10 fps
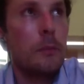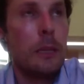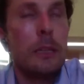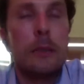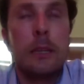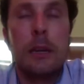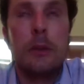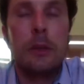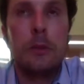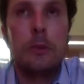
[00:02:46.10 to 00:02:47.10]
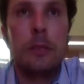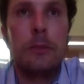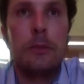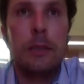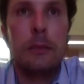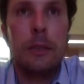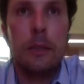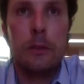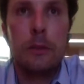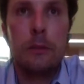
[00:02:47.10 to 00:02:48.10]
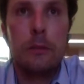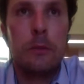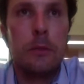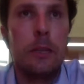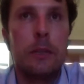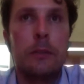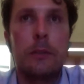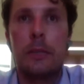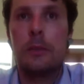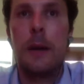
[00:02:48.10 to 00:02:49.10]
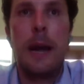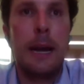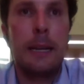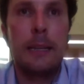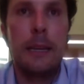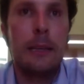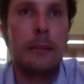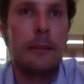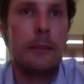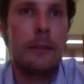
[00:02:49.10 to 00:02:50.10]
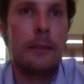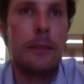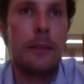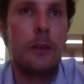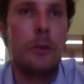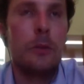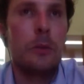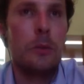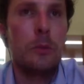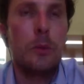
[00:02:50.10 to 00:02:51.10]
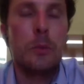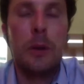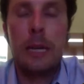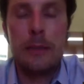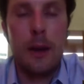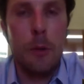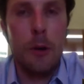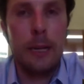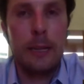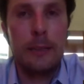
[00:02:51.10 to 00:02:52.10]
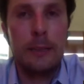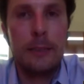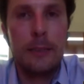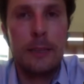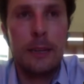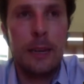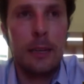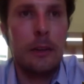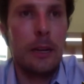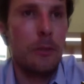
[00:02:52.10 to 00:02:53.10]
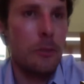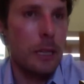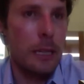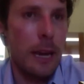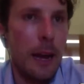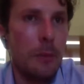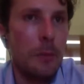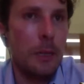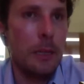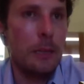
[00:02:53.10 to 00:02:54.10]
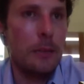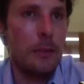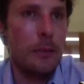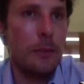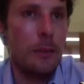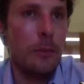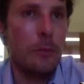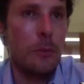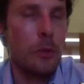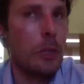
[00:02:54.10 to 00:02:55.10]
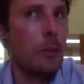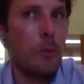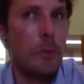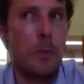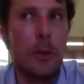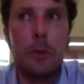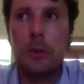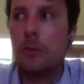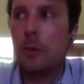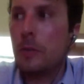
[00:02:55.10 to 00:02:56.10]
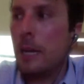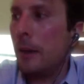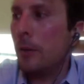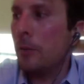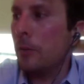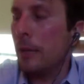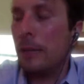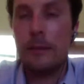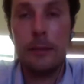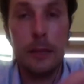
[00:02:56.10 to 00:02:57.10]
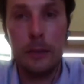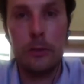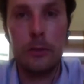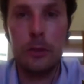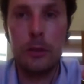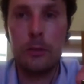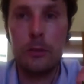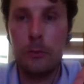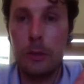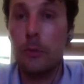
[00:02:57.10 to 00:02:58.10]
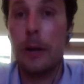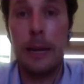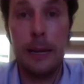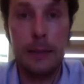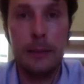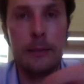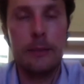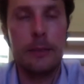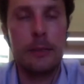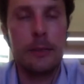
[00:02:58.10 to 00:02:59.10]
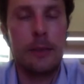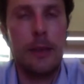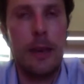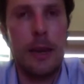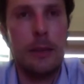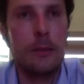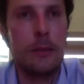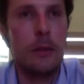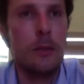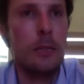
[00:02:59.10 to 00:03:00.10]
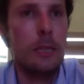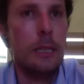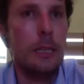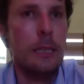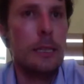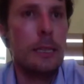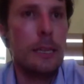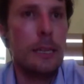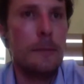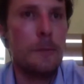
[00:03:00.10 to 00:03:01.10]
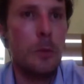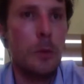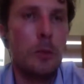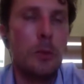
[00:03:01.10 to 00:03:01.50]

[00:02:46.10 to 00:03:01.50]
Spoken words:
basically, I was really fit, think six pack, and yet, your brain's not working, and you're kind of freaking out because you're not really remembering what you wrote down or that sentence you just reread, things like that. So I'm